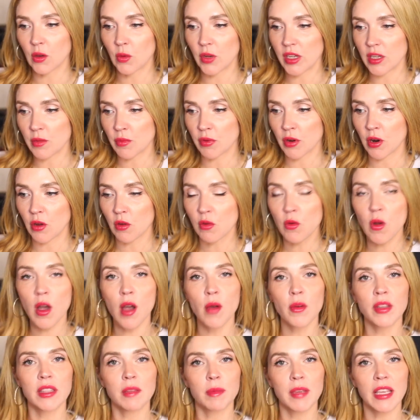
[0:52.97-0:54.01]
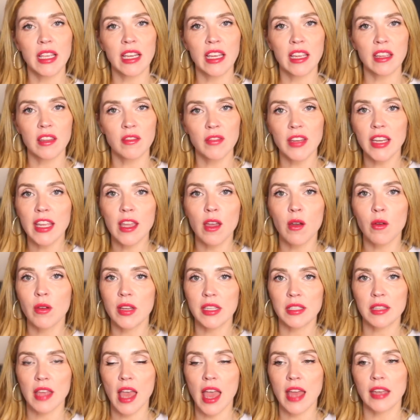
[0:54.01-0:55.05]
quid pro quo at the beginning of the video
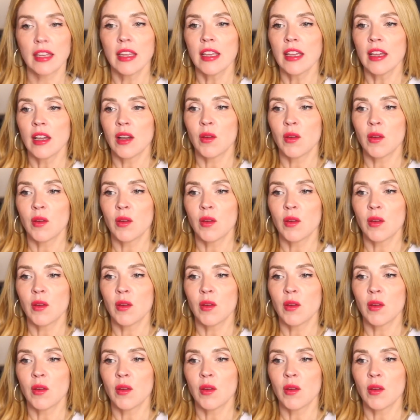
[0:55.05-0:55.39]
is that